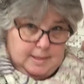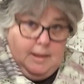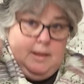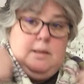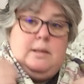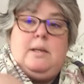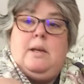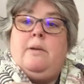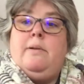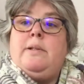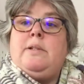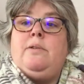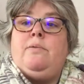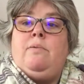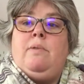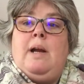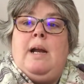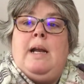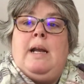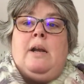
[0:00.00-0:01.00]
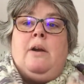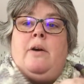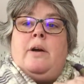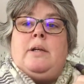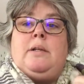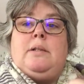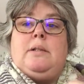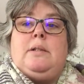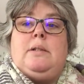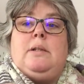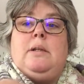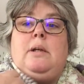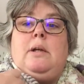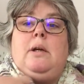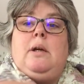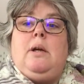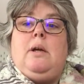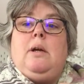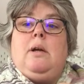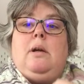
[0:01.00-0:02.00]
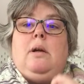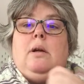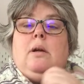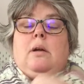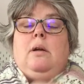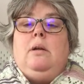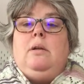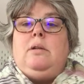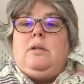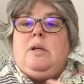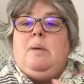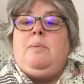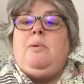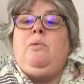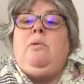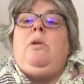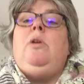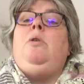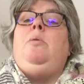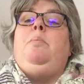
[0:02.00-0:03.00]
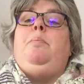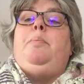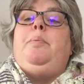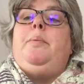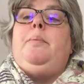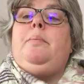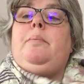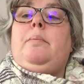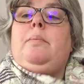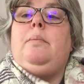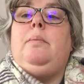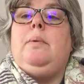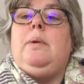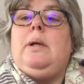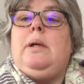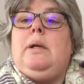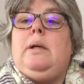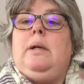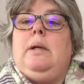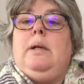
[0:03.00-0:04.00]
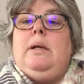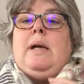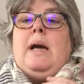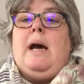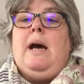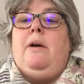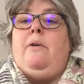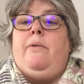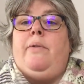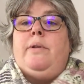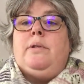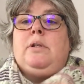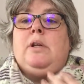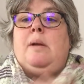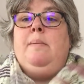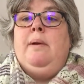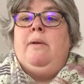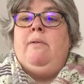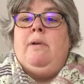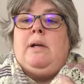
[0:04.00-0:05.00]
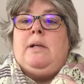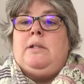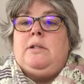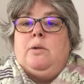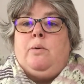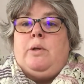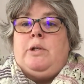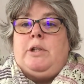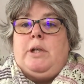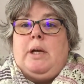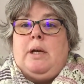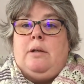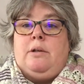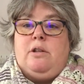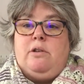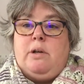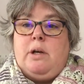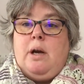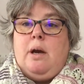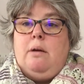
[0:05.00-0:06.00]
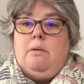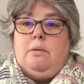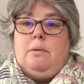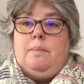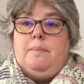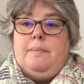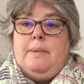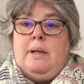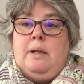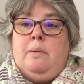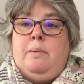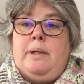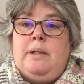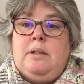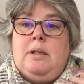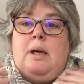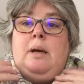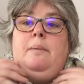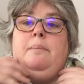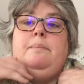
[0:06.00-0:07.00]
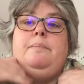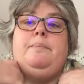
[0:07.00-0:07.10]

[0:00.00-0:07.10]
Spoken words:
So it's a really nice double loop cowl that's going to be really squishy under a coat in the winter.